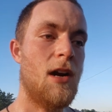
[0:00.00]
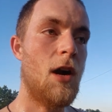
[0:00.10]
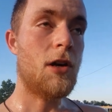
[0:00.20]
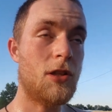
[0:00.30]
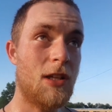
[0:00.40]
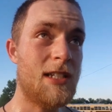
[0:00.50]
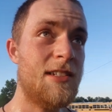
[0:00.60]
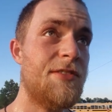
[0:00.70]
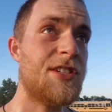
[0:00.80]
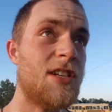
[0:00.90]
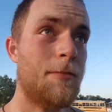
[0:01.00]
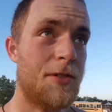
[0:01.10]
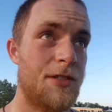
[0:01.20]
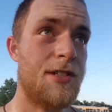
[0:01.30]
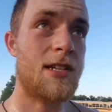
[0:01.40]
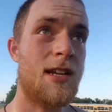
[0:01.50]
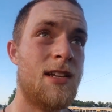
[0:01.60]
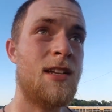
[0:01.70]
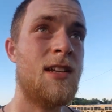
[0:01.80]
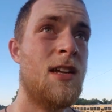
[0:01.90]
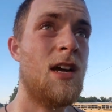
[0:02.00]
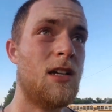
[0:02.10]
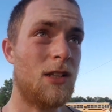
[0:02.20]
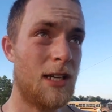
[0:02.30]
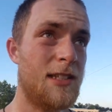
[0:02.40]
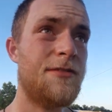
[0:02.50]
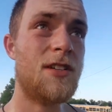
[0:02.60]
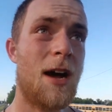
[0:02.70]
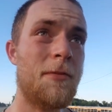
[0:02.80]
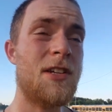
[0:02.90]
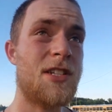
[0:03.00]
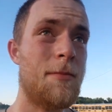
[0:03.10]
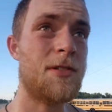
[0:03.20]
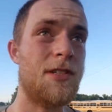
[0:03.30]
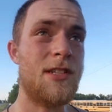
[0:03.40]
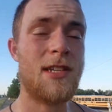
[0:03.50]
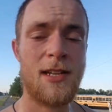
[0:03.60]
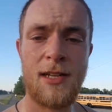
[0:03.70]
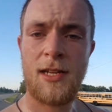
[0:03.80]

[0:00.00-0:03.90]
Our collective assumptions, collective dominant assumptions,